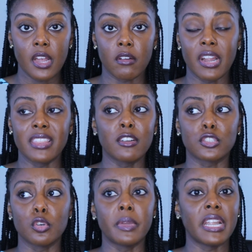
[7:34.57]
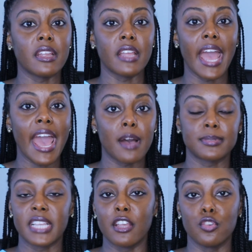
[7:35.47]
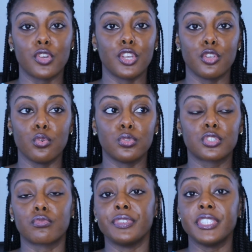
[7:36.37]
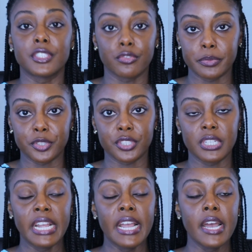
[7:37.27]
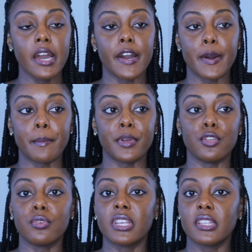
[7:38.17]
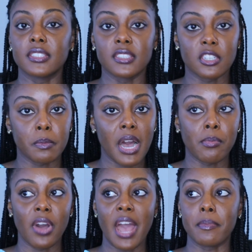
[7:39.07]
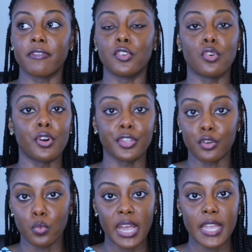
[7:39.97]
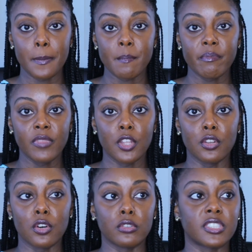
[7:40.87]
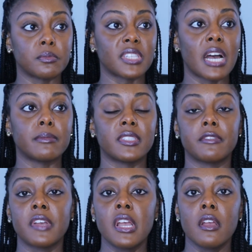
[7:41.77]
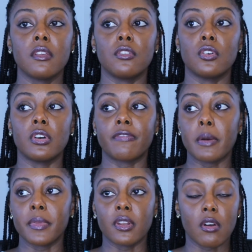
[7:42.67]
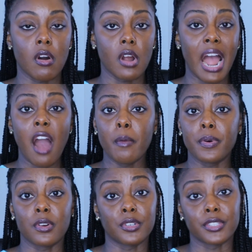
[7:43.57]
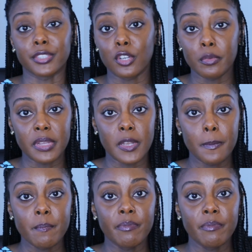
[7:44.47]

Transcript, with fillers: All right, and there are so many apps that you can use to read scripture, um, but you can listen to the Bible app if you're on your way. You know, sometimes if you know if I'm in a car, I'll put on a sermon